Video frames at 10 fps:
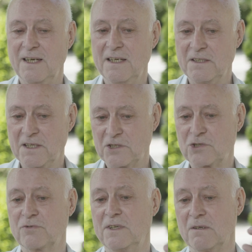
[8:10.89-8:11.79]

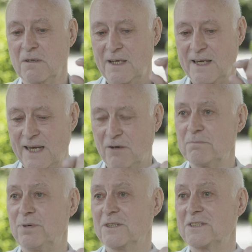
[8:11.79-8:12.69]
industrial
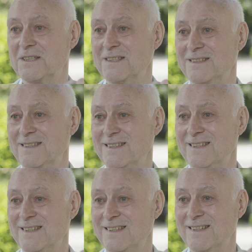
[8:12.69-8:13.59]
output.
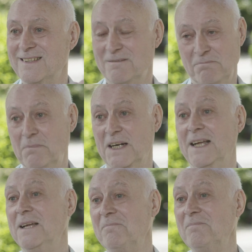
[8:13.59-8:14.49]
Money.